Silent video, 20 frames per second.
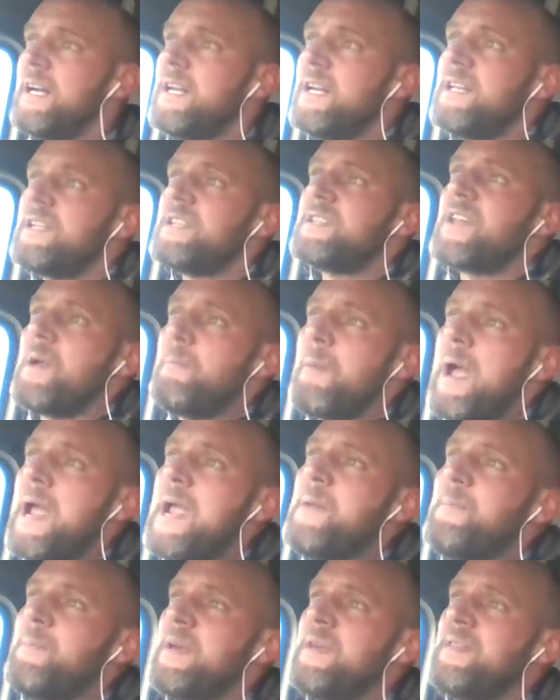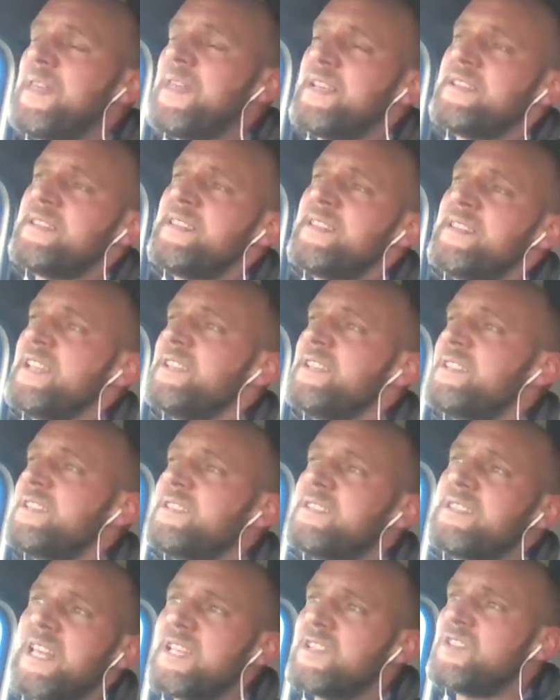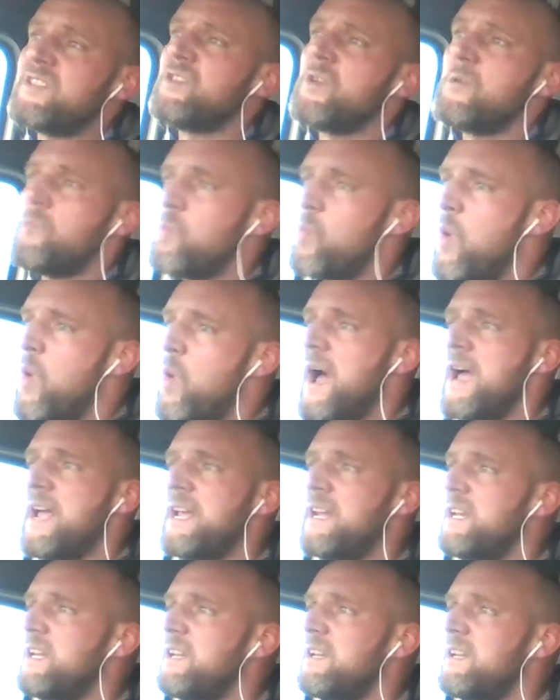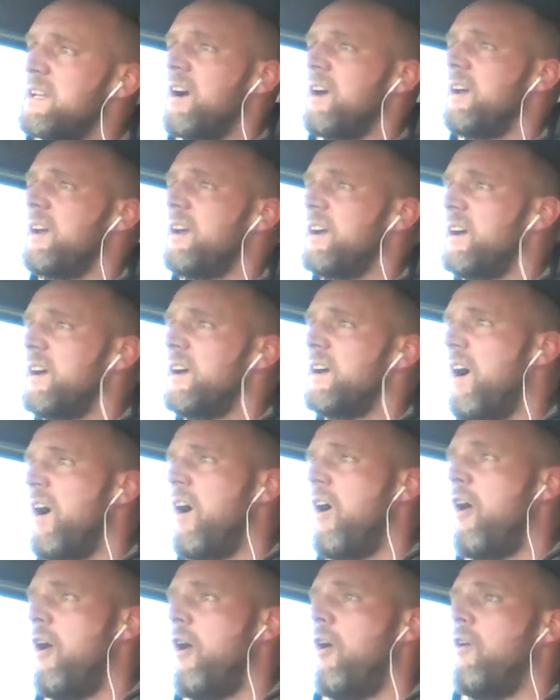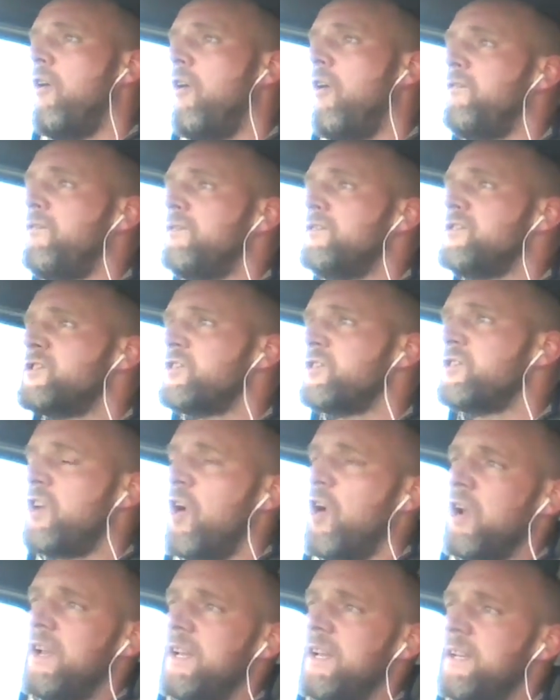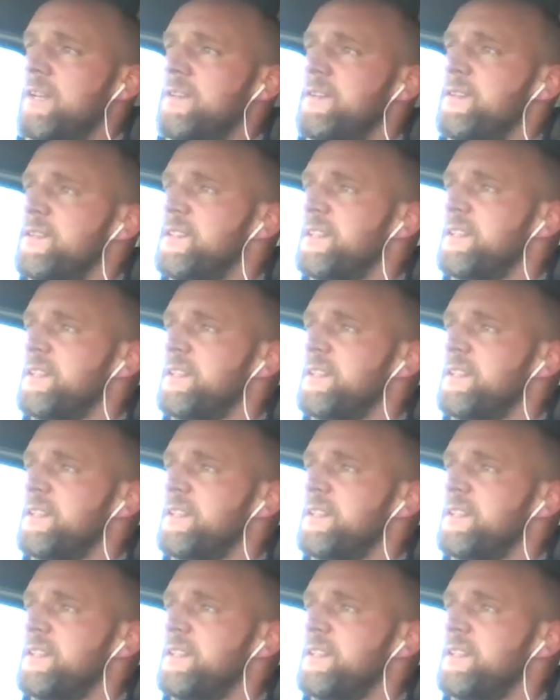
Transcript: So maybe there's some way of Scotland